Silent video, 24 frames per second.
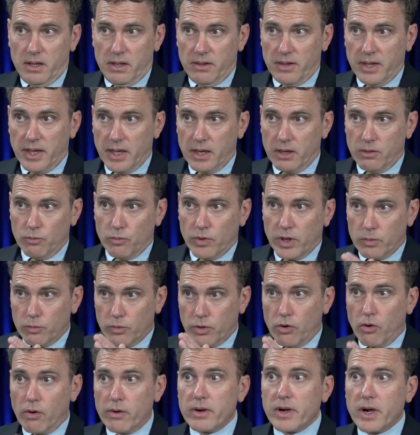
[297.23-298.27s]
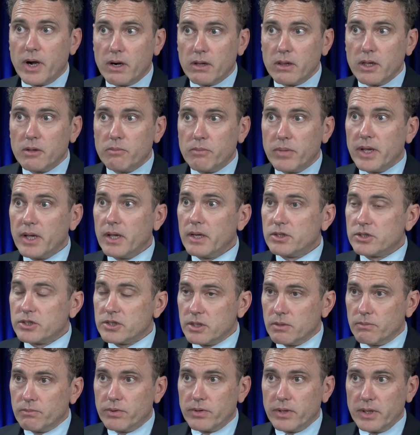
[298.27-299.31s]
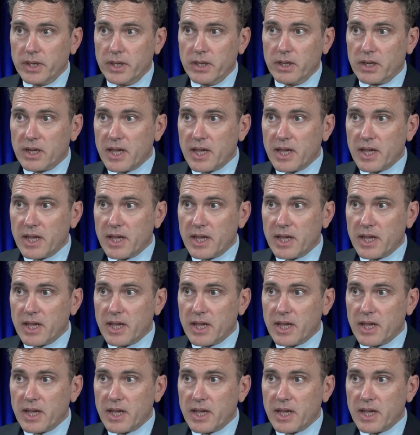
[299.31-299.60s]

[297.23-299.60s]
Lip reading: then what would ordinarily be simply